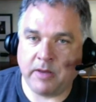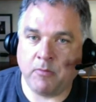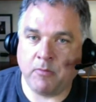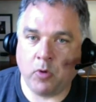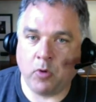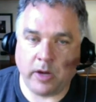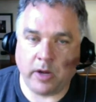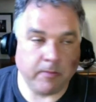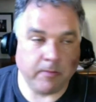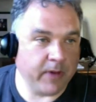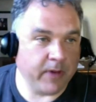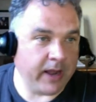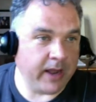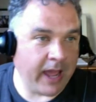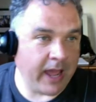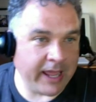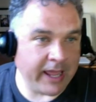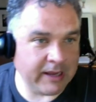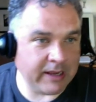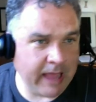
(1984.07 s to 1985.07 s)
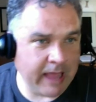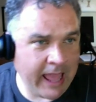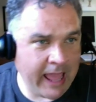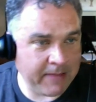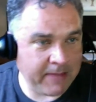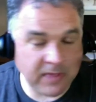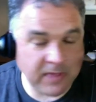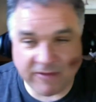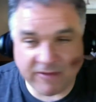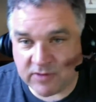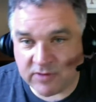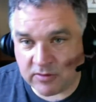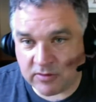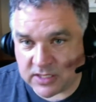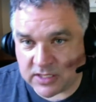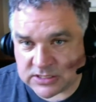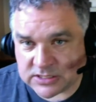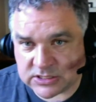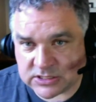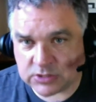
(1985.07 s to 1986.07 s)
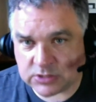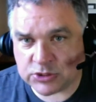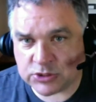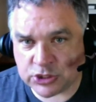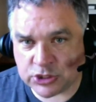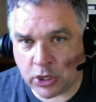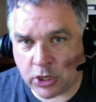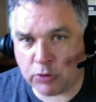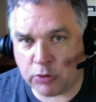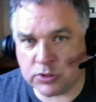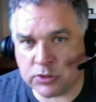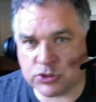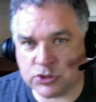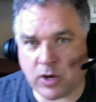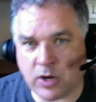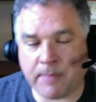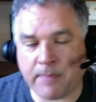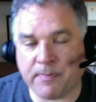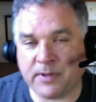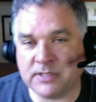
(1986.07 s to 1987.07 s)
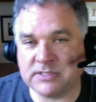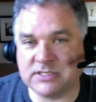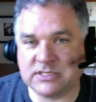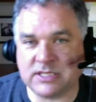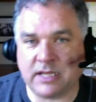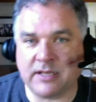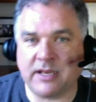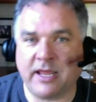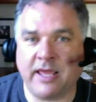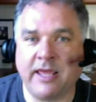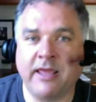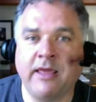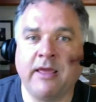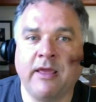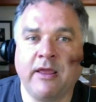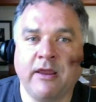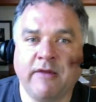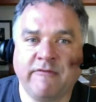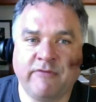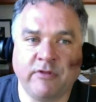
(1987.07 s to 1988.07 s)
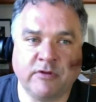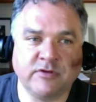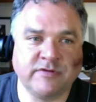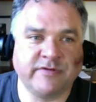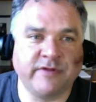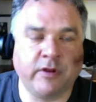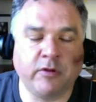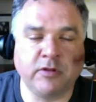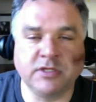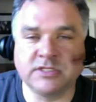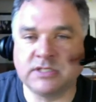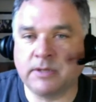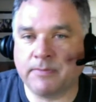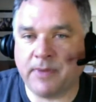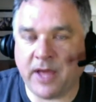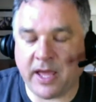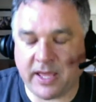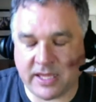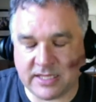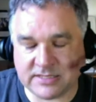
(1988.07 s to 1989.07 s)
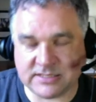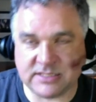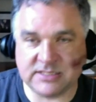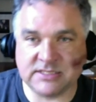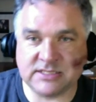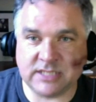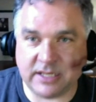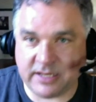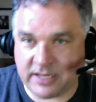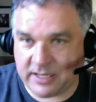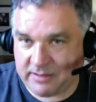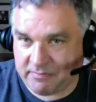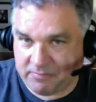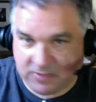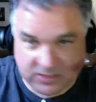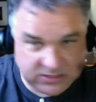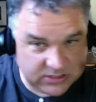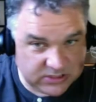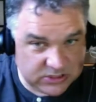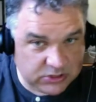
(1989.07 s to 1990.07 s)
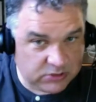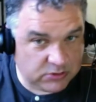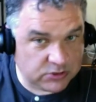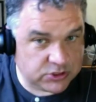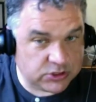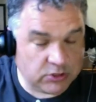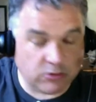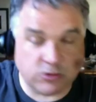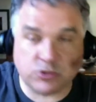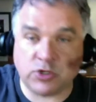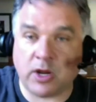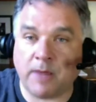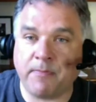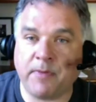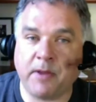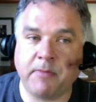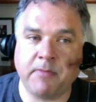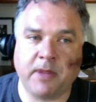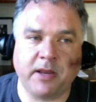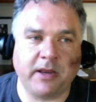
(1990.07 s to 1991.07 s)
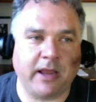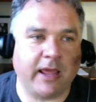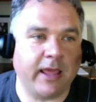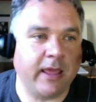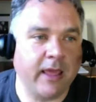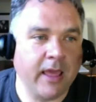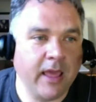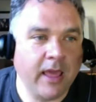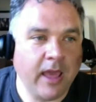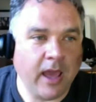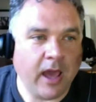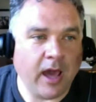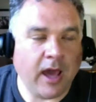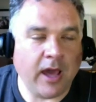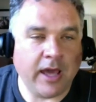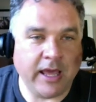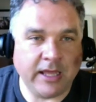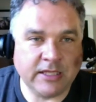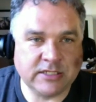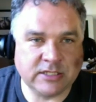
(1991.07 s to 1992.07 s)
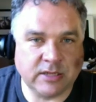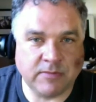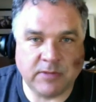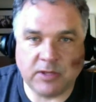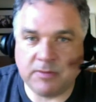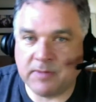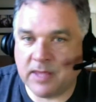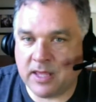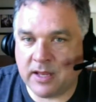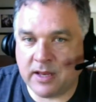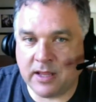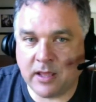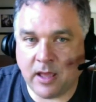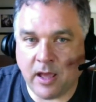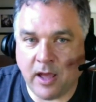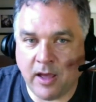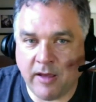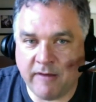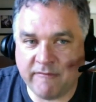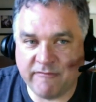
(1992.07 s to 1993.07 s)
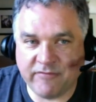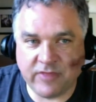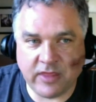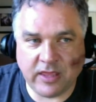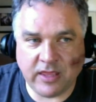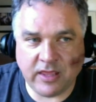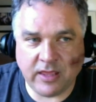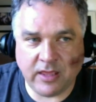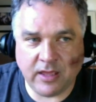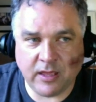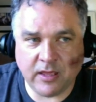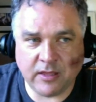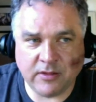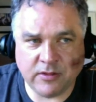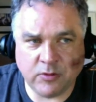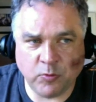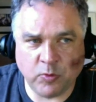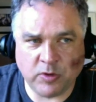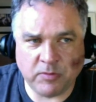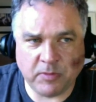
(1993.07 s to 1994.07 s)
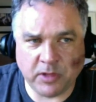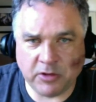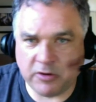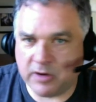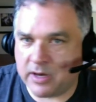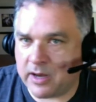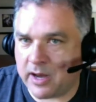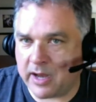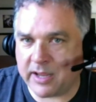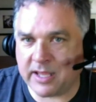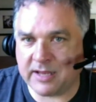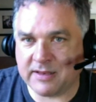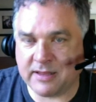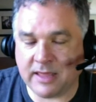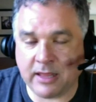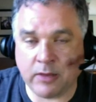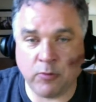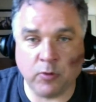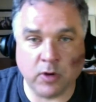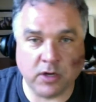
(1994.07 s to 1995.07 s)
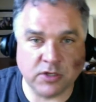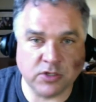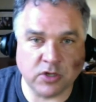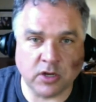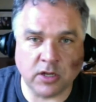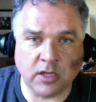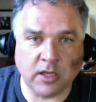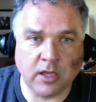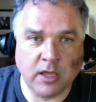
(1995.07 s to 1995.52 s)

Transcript: morning. But I am giving you this show to drop on Sunday. For those of you who don't listen to podcasts on Sunday, this is your show to drop on Monday. And it's going to be the beginning of the when Miller and I get together, we're going to talk,